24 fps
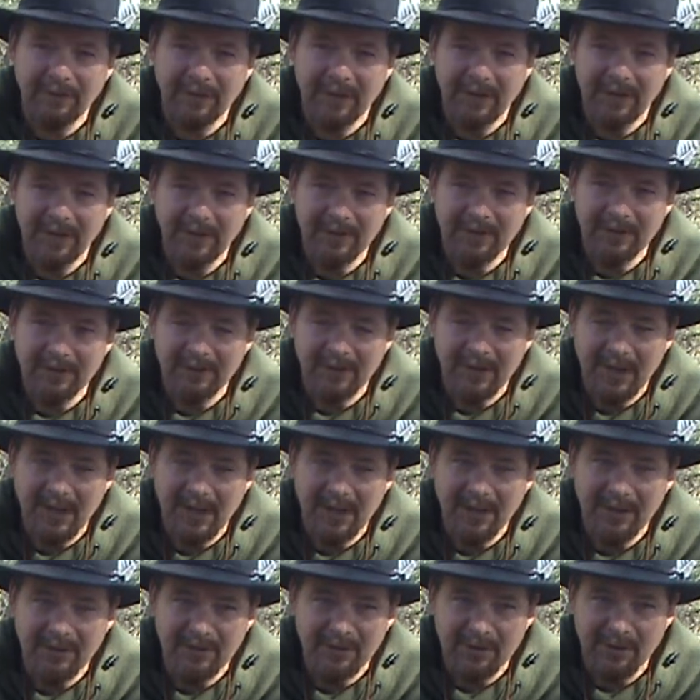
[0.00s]
fitness
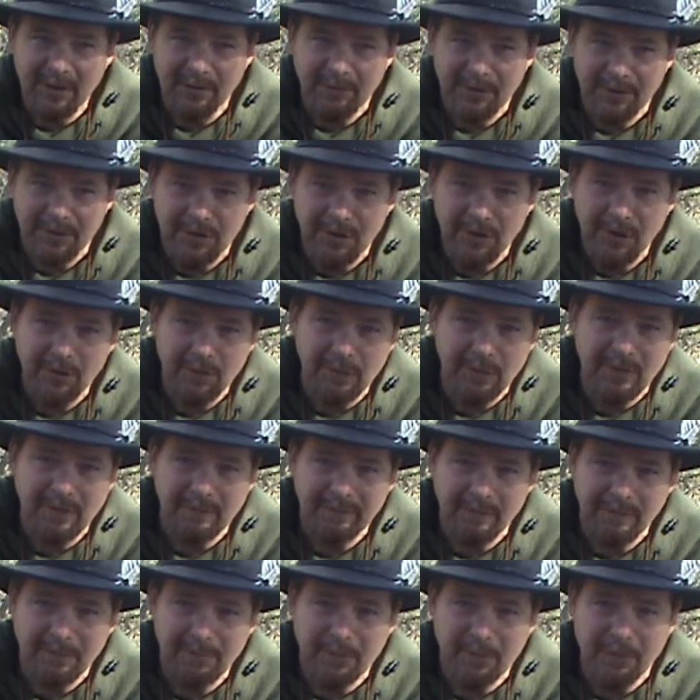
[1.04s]
as number 2
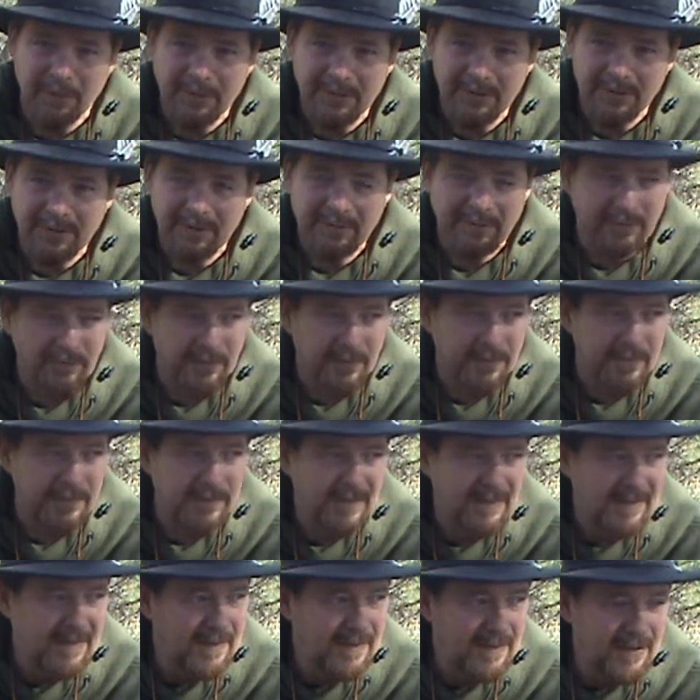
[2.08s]
of importance for
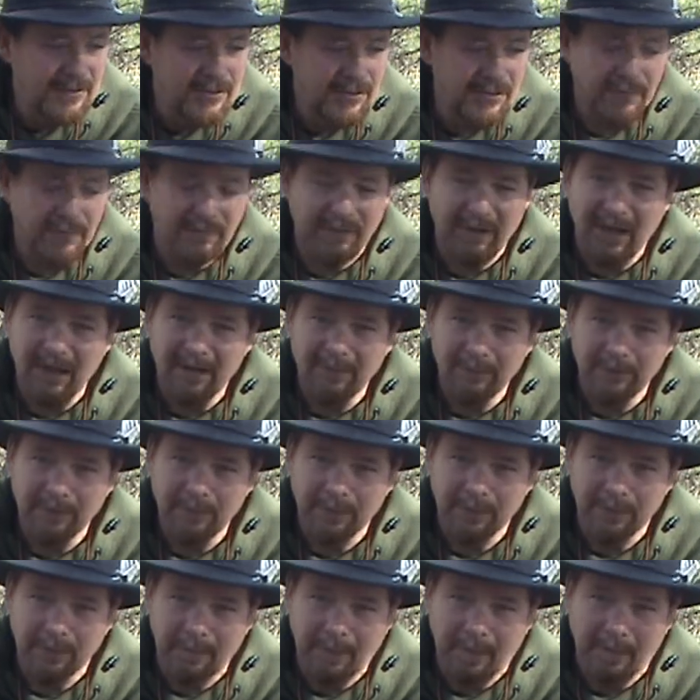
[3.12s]
survival or